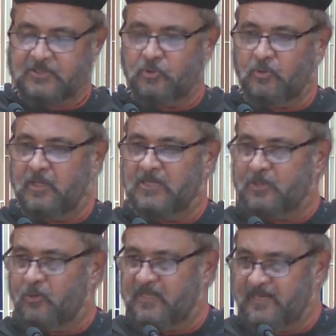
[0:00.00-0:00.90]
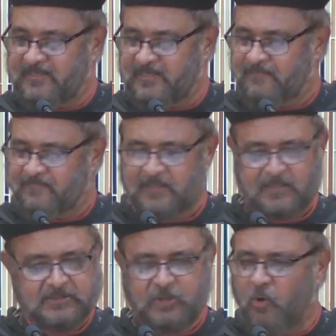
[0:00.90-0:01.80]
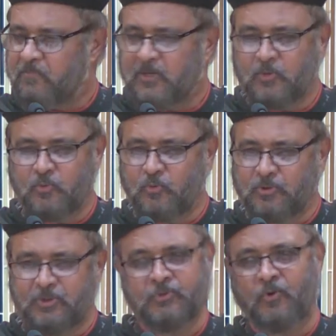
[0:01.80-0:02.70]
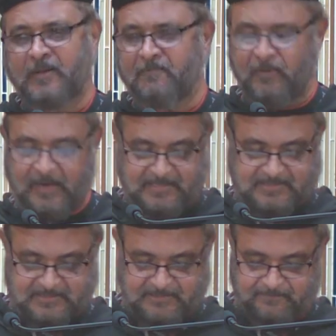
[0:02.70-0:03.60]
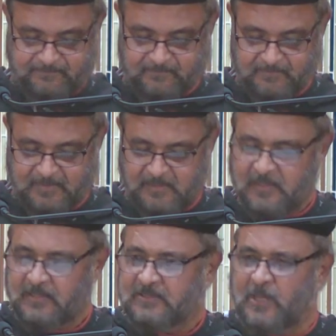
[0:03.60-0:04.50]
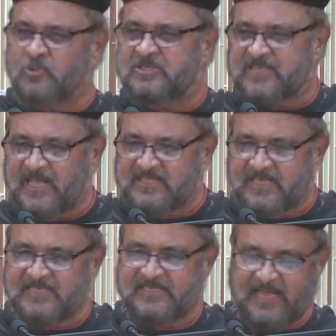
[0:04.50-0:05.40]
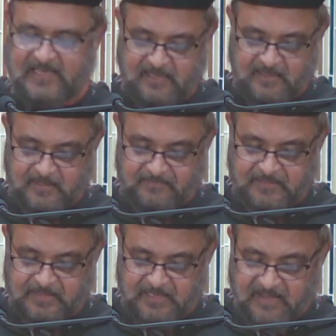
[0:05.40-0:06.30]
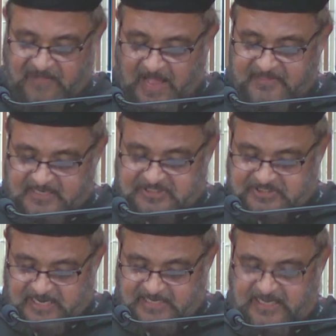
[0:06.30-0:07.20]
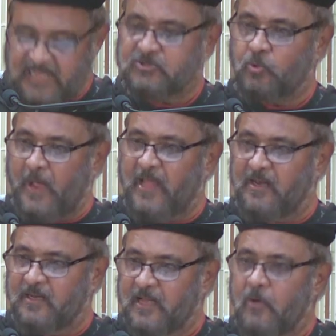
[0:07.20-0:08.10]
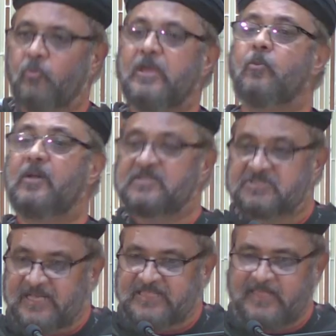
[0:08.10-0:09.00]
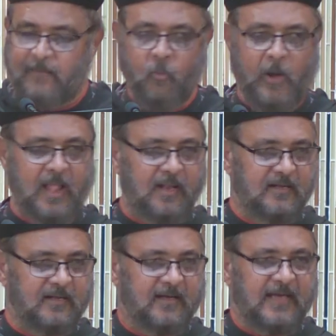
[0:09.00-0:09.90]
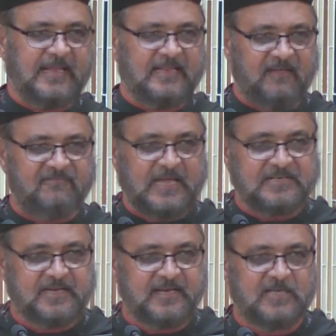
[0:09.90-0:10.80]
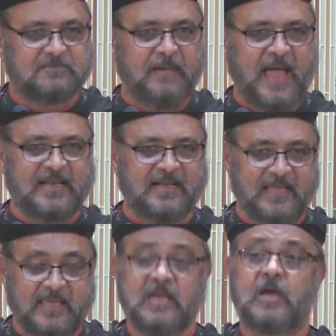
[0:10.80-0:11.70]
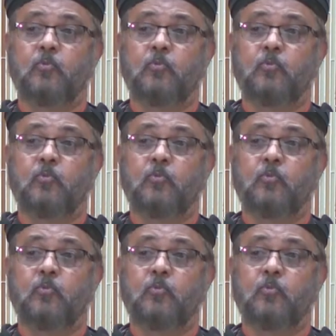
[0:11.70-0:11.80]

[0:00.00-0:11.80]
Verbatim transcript: Rasulullah told the lady, don't be rude nor impolite. Don't say things like, if others treat us well, we will treat them well, and if they treat us badly,